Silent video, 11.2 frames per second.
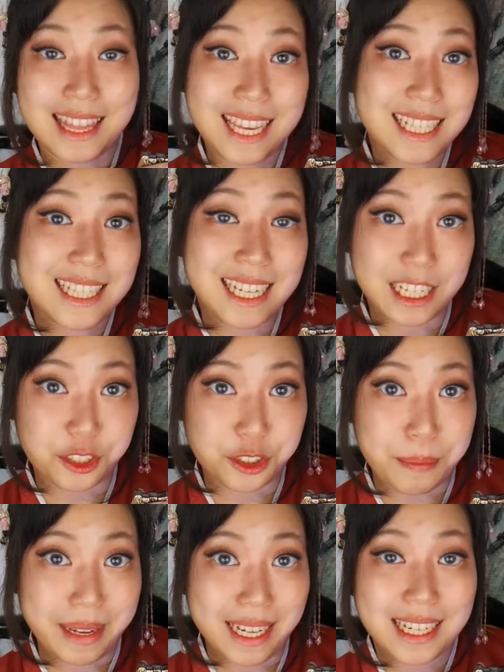This
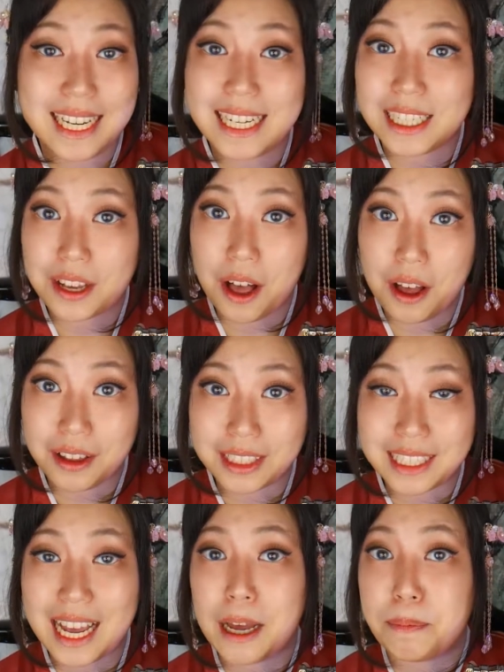instrument is called
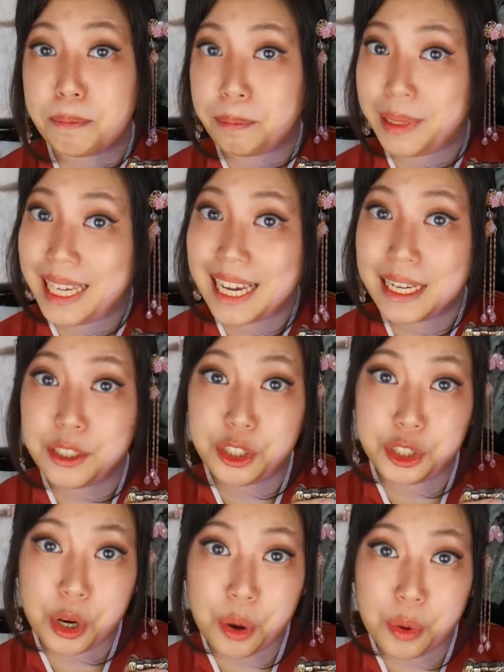a
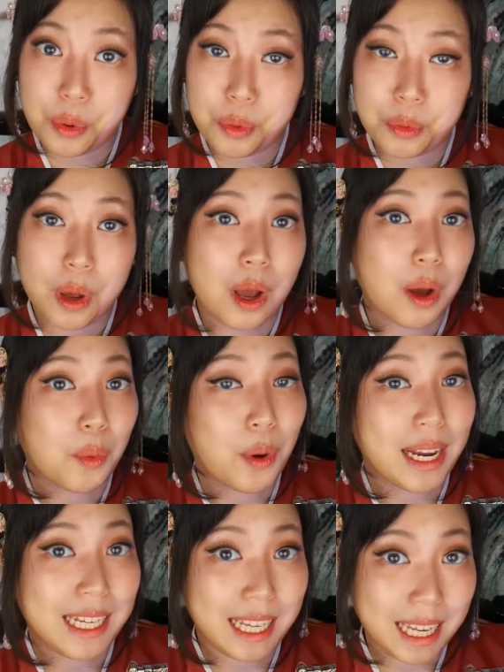bianzhong.
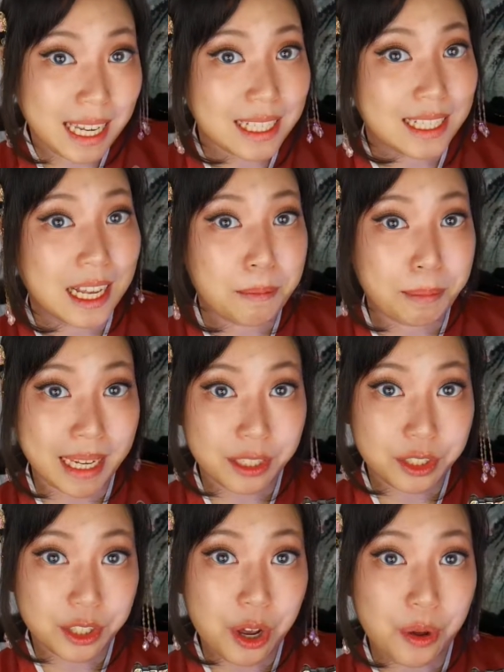What is a
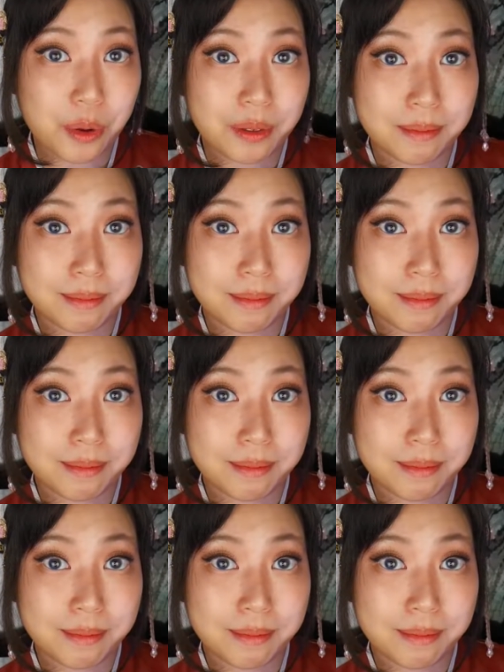bianzhong?